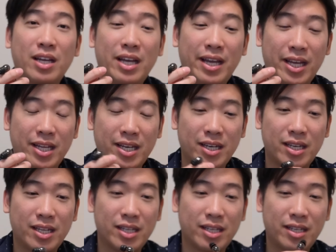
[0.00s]

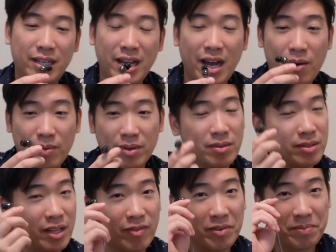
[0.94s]
And yeah, I would
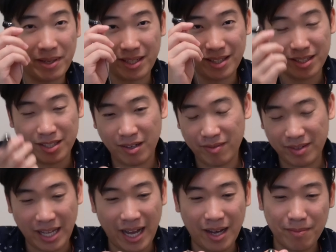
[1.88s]
definitely pick this over
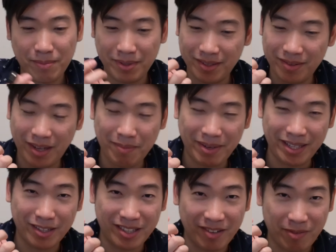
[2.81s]
that. But I mean,
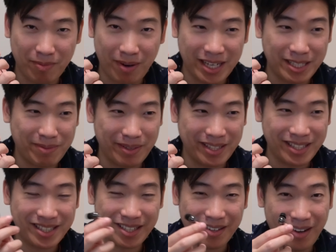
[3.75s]
the different price
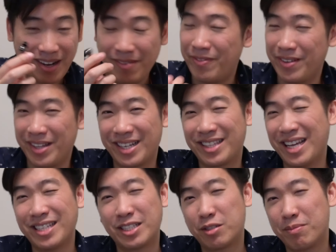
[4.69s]
points, so I feel like
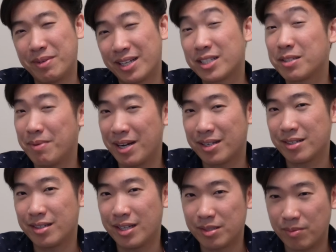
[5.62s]
that's to be
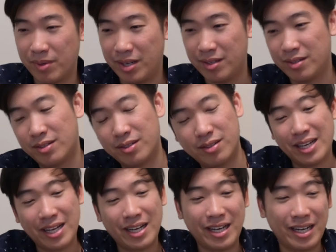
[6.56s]
expected as well.
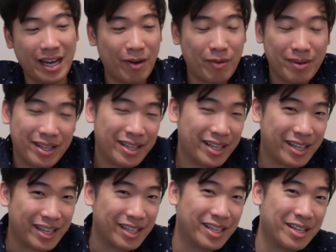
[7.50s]
And I really
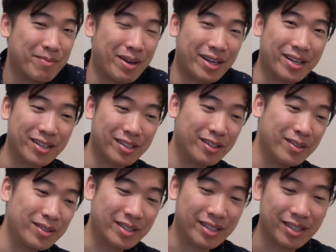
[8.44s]
think in my
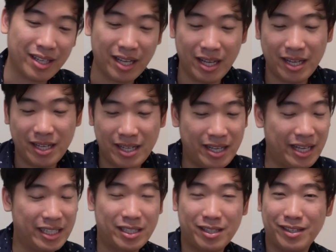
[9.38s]
conclusion,
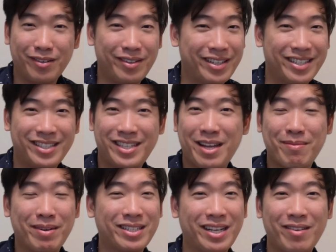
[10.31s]
it's literally the
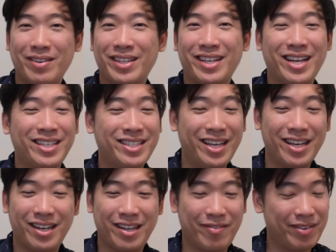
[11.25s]
same as everything I
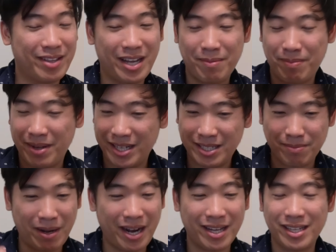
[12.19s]
said. If you like bass,
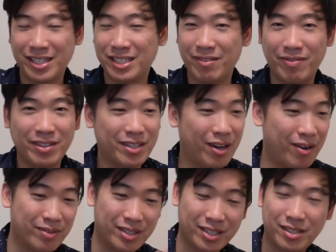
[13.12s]
buy these. If you don't,